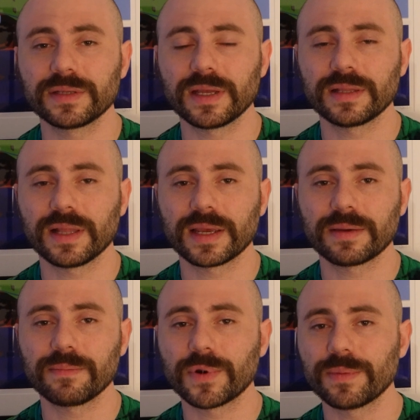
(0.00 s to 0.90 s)
and
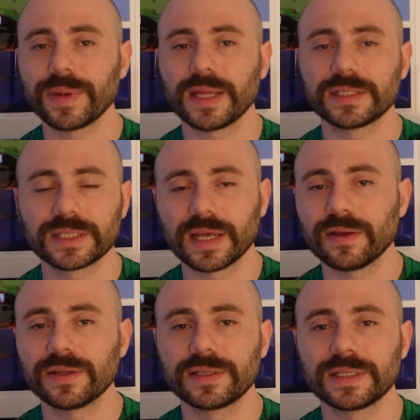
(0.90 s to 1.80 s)
like mermaid
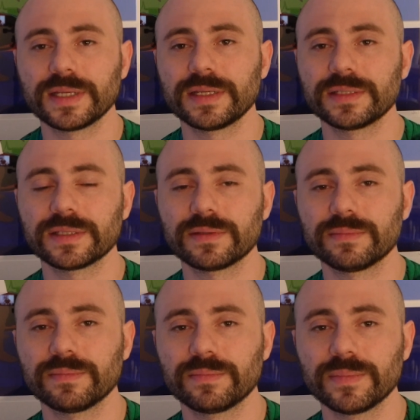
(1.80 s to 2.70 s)
skeletons
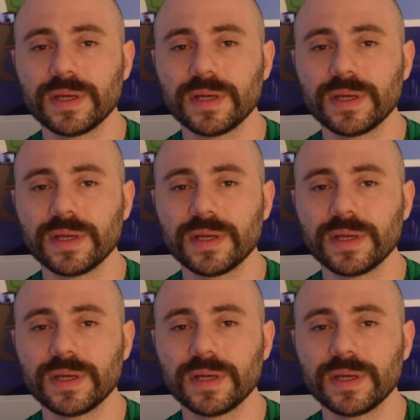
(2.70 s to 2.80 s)
and